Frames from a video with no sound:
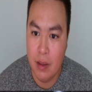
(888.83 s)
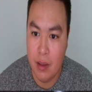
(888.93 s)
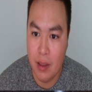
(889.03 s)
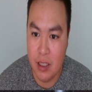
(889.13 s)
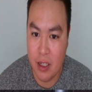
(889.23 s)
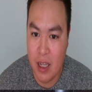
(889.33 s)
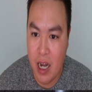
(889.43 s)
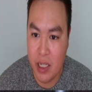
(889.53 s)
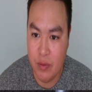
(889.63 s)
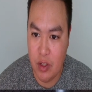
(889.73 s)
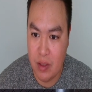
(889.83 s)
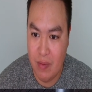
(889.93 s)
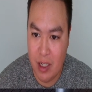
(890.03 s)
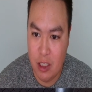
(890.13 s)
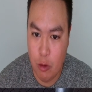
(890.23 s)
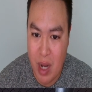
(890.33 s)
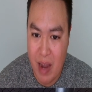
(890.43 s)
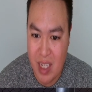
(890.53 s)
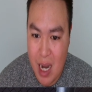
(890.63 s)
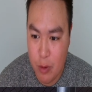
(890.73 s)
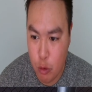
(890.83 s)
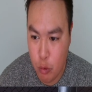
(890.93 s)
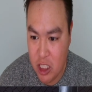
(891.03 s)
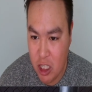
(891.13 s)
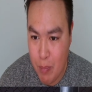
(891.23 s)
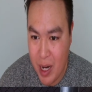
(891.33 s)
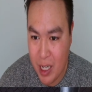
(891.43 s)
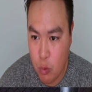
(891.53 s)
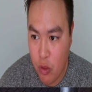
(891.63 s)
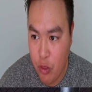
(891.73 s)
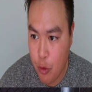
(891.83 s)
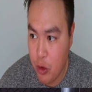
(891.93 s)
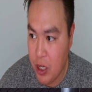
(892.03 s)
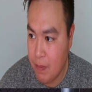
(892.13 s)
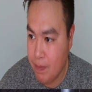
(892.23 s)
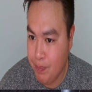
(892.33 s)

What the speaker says: Let's look at the odds for this fight. So we have Tabatha Ricci at minus 130.